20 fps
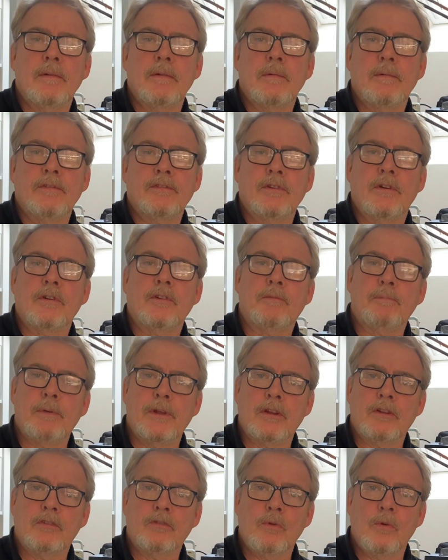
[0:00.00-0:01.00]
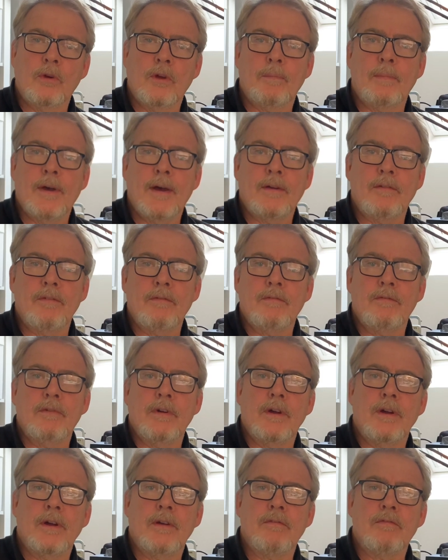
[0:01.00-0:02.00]
So it's better to talk about
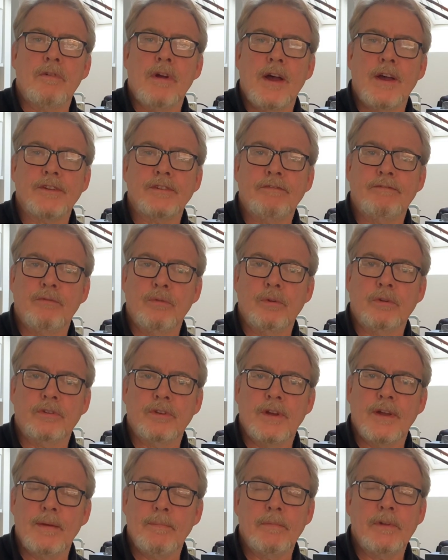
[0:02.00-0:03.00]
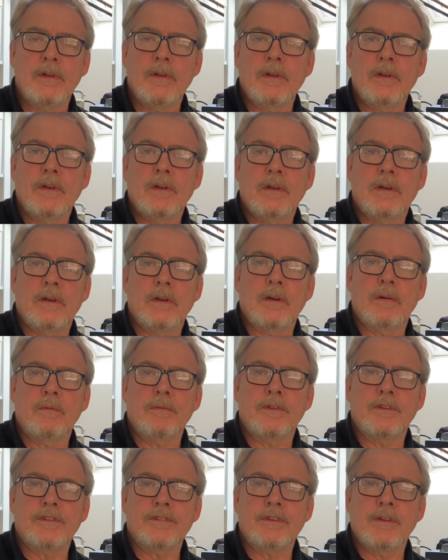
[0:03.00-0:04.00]
rise fall time
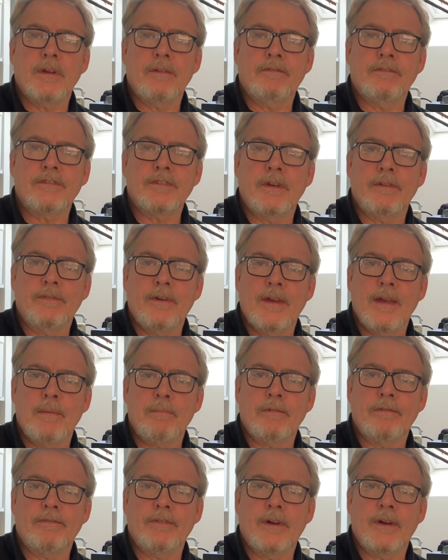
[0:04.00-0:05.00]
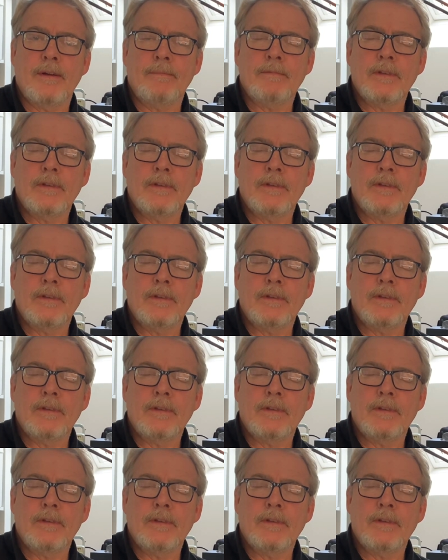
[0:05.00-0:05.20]
with a CFA amplifier.